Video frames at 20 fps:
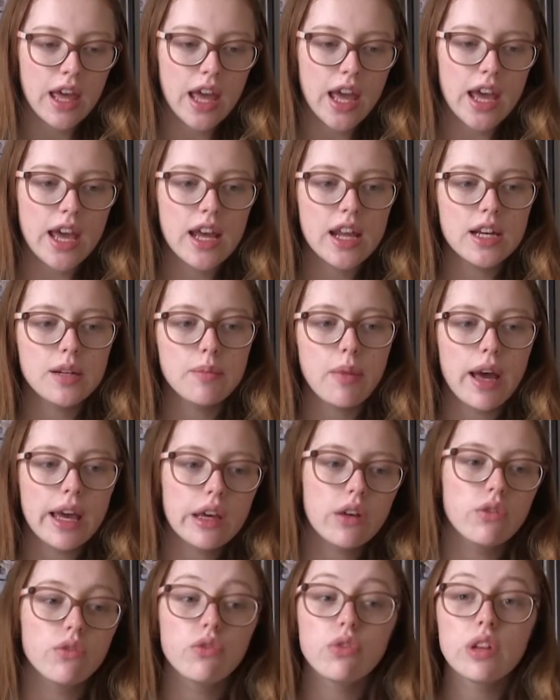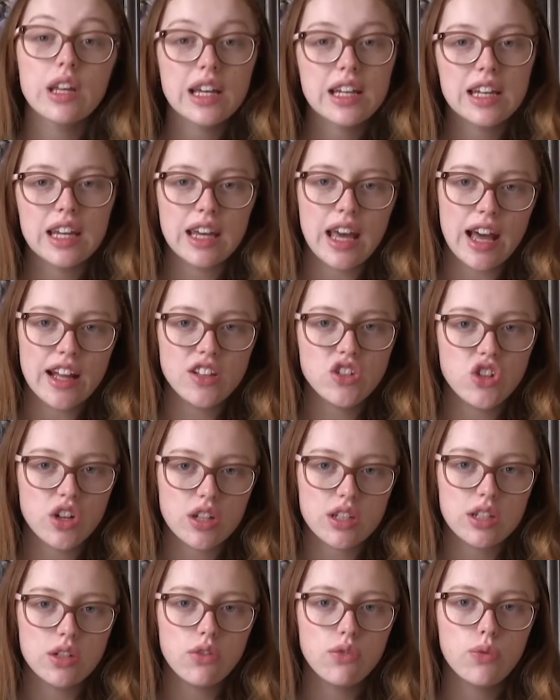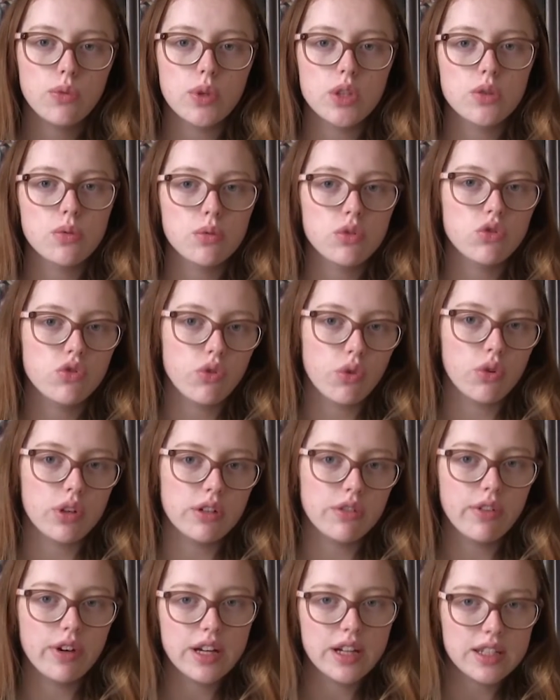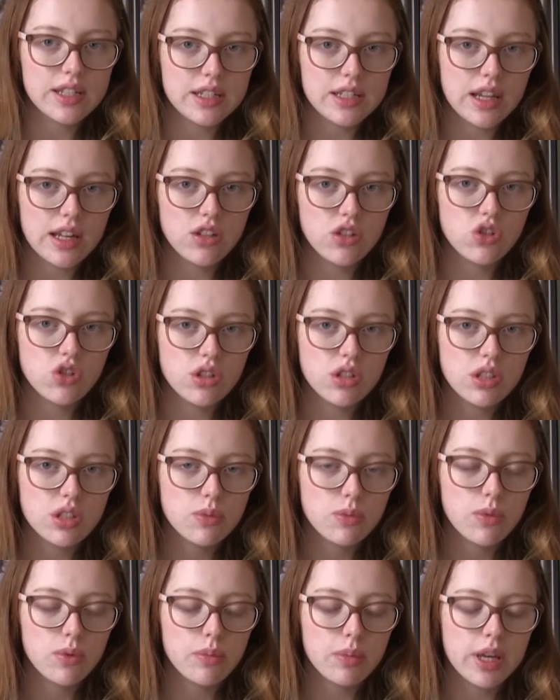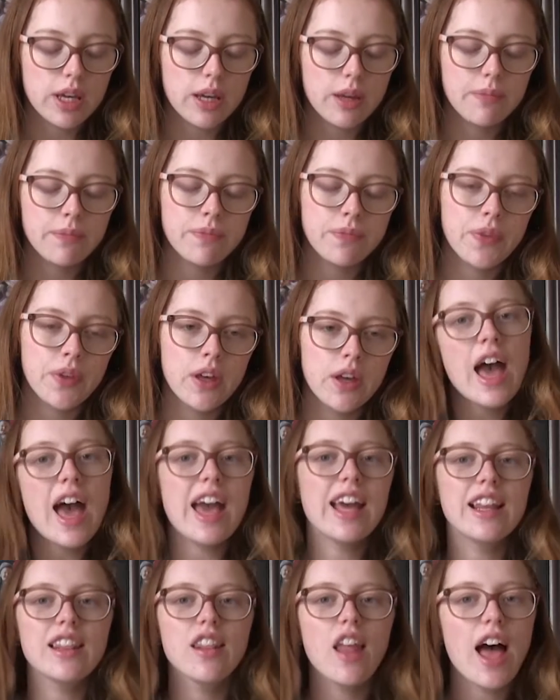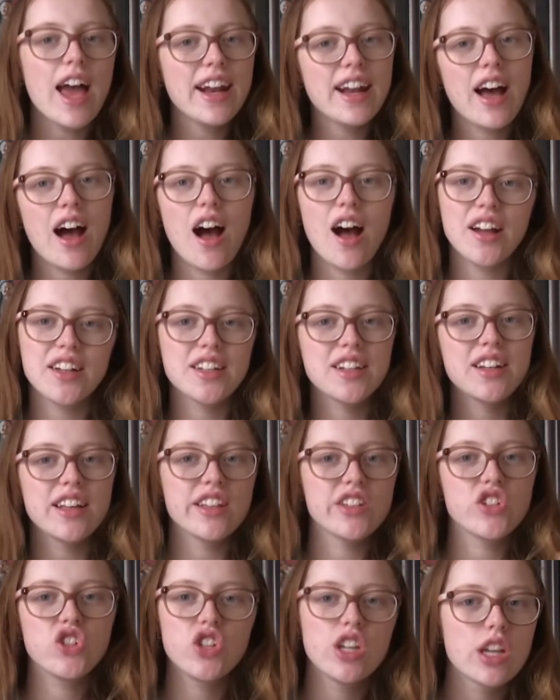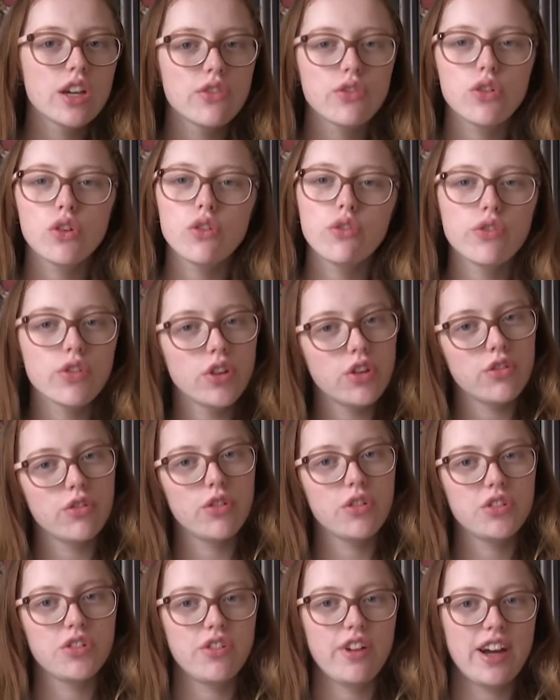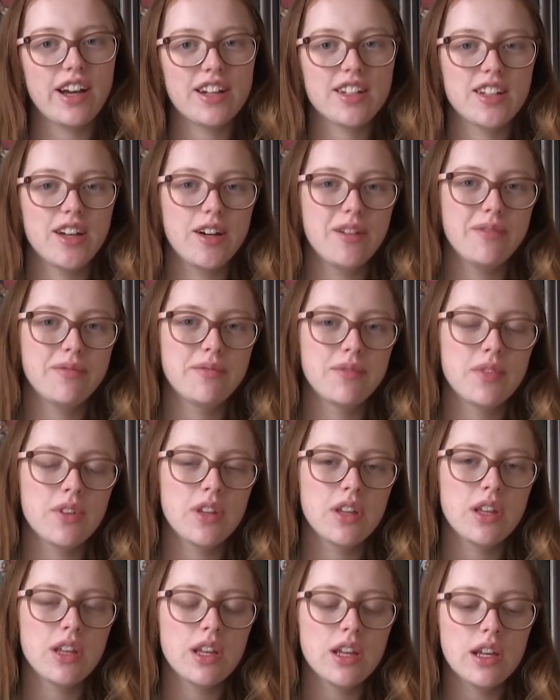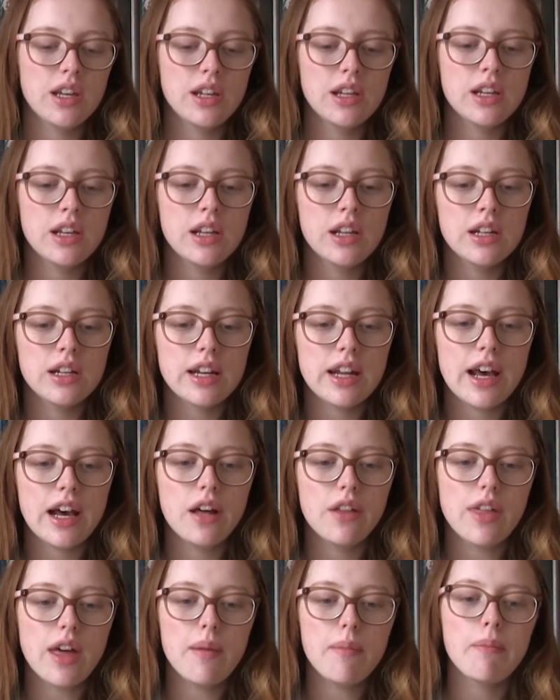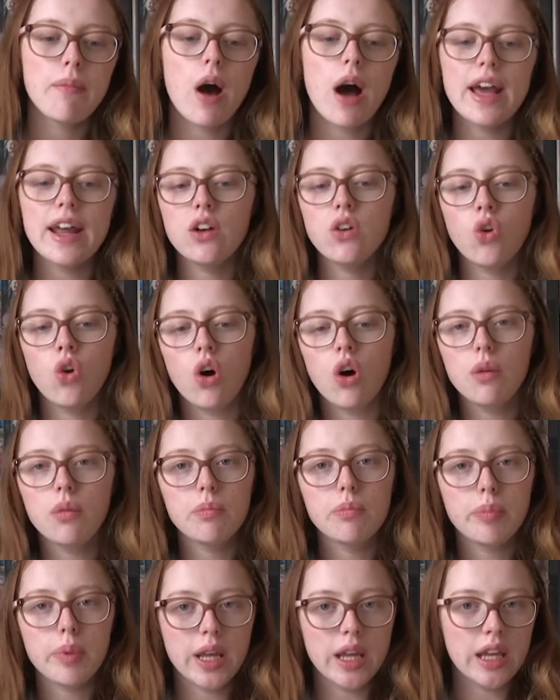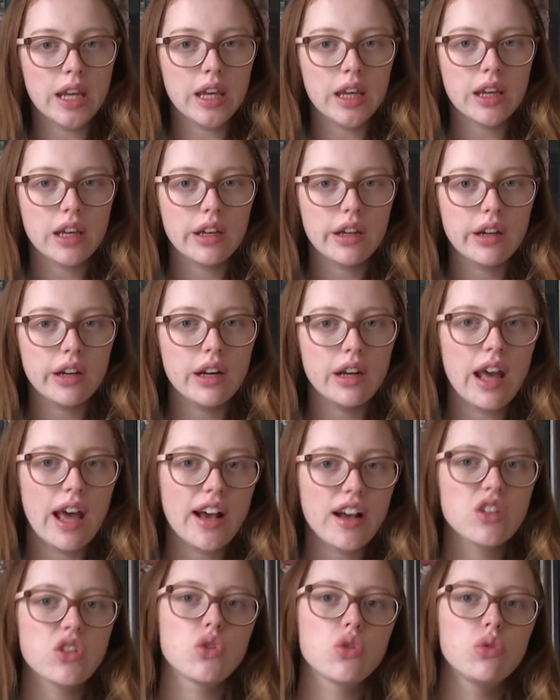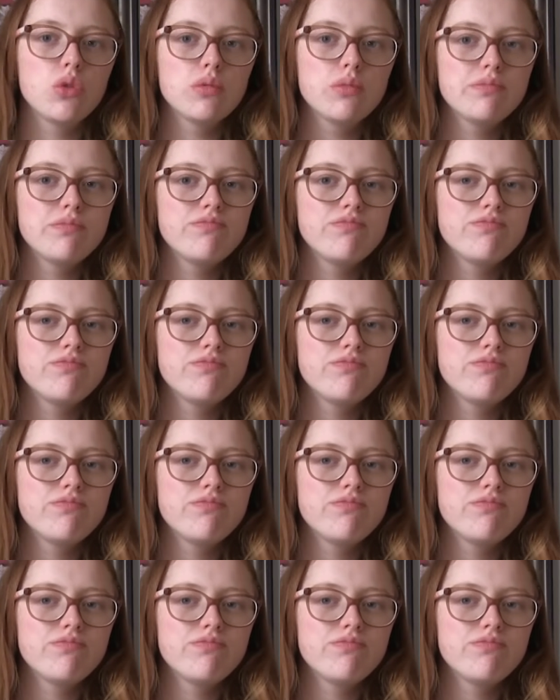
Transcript: and my conflicting adjective, which will draw in readers' attentions, will be a light-hearted and cheerful funeral director. Now that might not be an actual